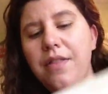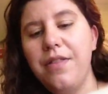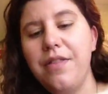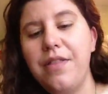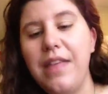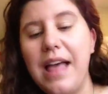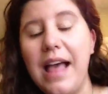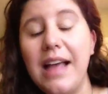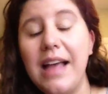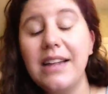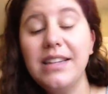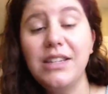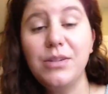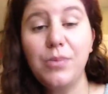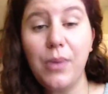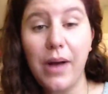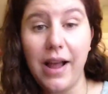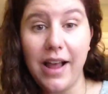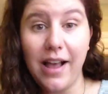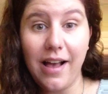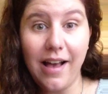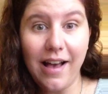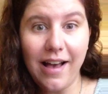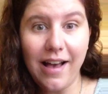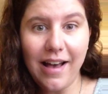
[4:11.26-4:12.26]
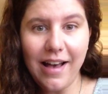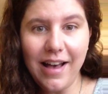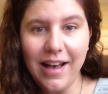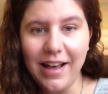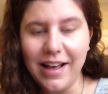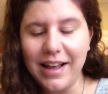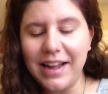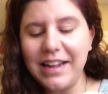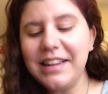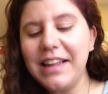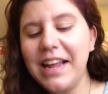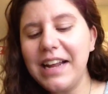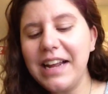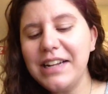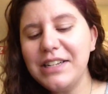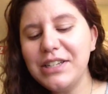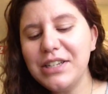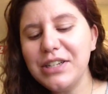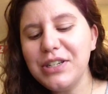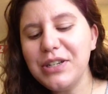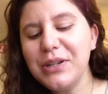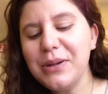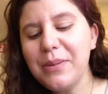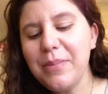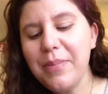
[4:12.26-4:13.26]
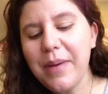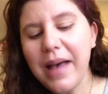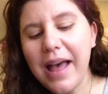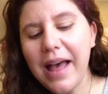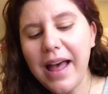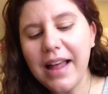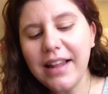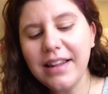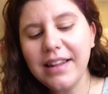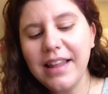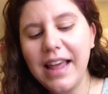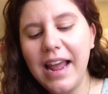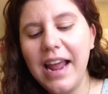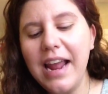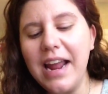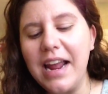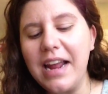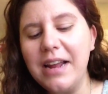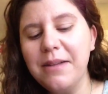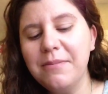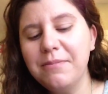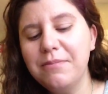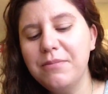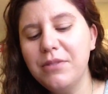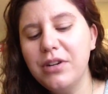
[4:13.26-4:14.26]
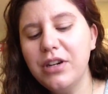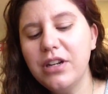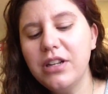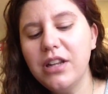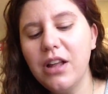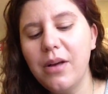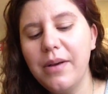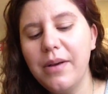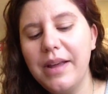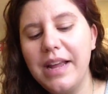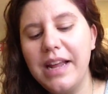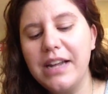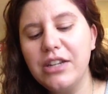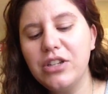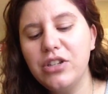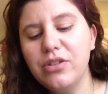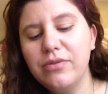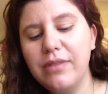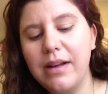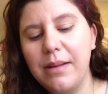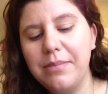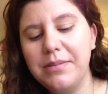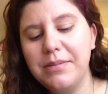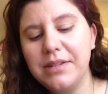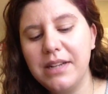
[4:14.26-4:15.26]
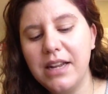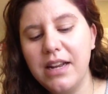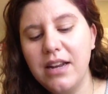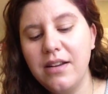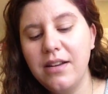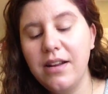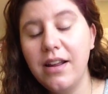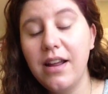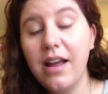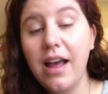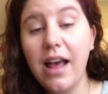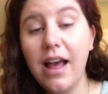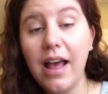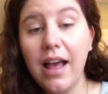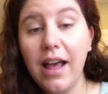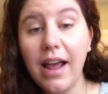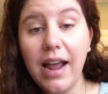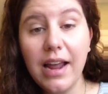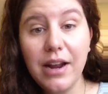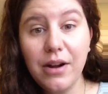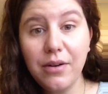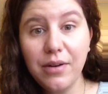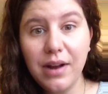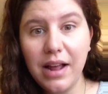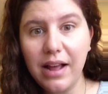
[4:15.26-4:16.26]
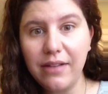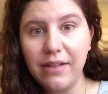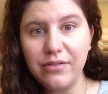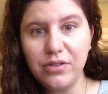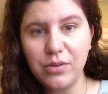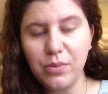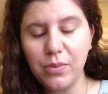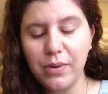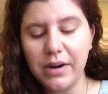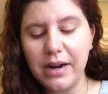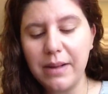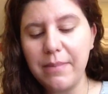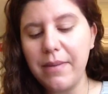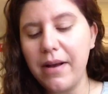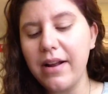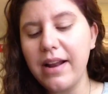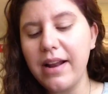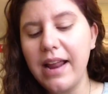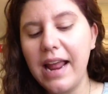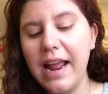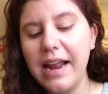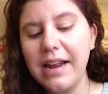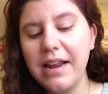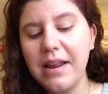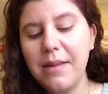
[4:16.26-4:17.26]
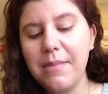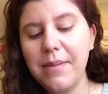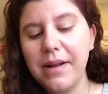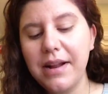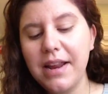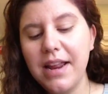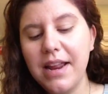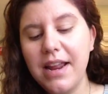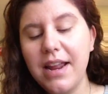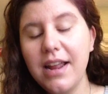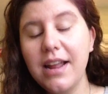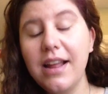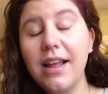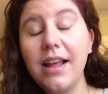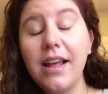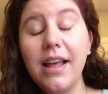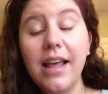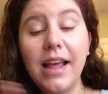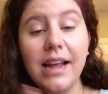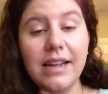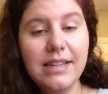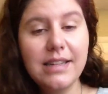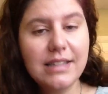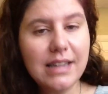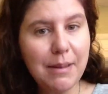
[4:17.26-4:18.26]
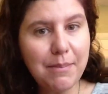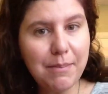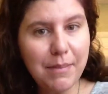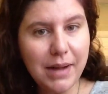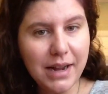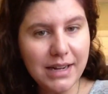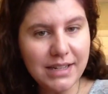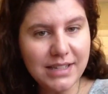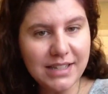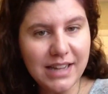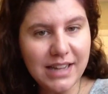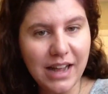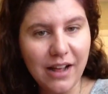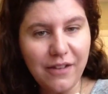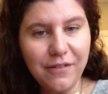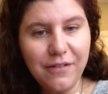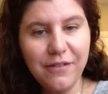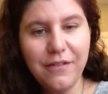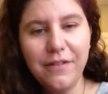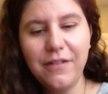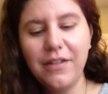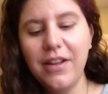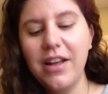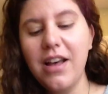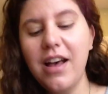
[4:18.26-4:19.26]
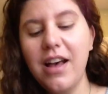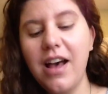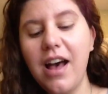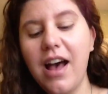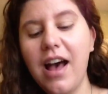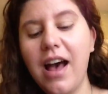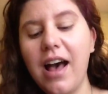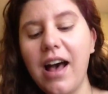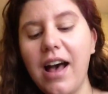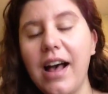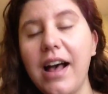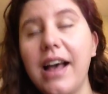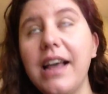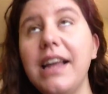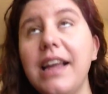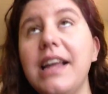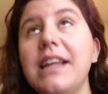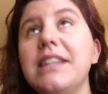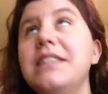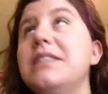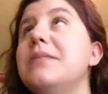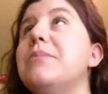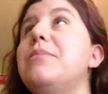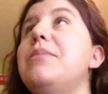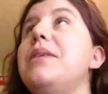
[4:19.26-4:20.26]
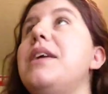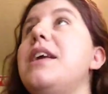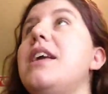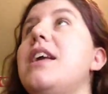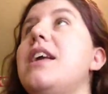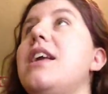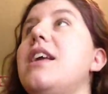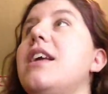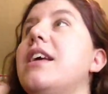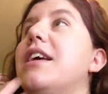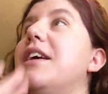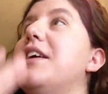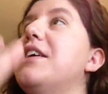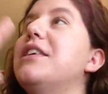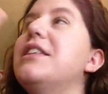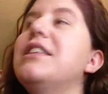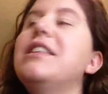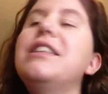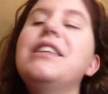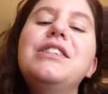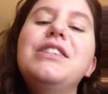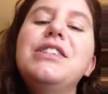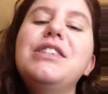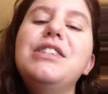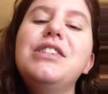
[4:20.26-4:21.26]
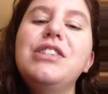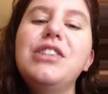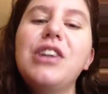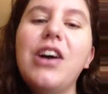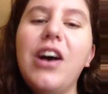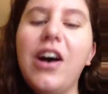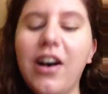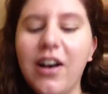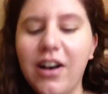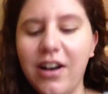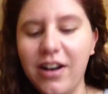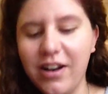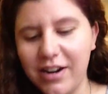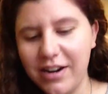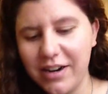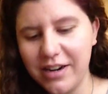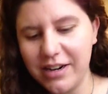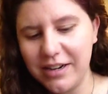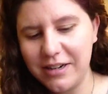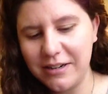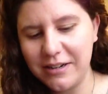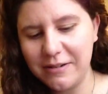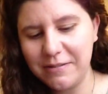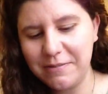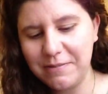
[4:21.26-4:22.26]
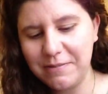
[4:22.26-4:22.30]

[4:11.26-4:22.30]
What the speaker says: "That's why I like to do ballet," Chloe interrupted. "I don't have to worry about anybody except myself. I get to be the star."